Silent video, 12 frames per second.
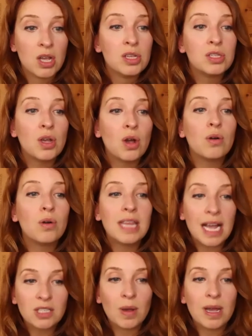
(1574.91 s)
So
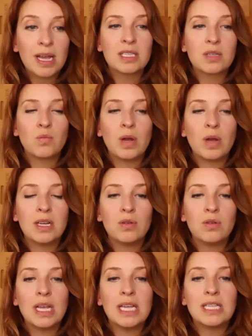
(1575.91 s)
that's why
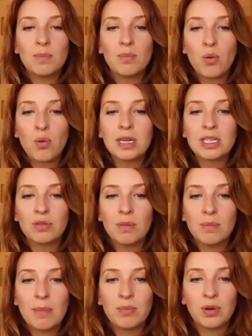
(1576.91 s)
it's important to
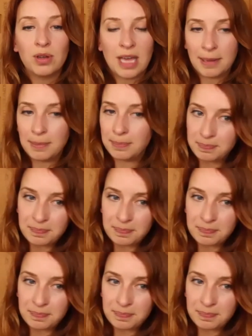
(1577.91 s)
remember that